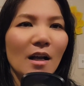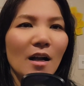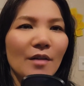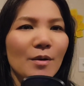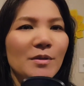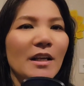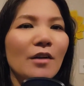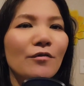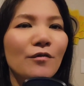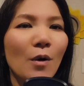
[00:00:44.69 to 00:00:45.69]
uh, there was like a
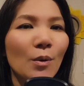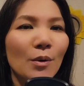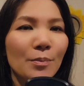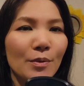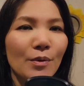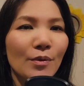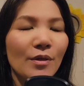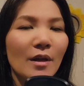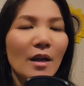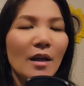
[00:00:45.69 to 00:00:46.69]
photo
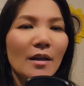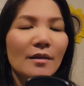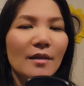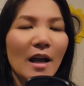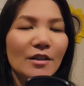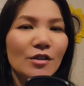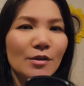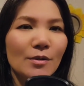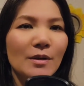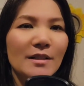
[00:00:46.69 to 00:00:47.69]
booth that
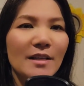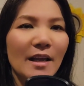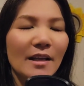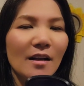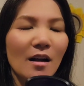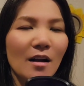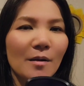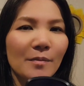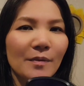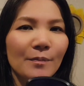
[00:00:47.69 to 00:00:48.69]
you could take
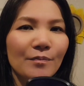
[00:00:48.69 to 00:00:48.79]
um,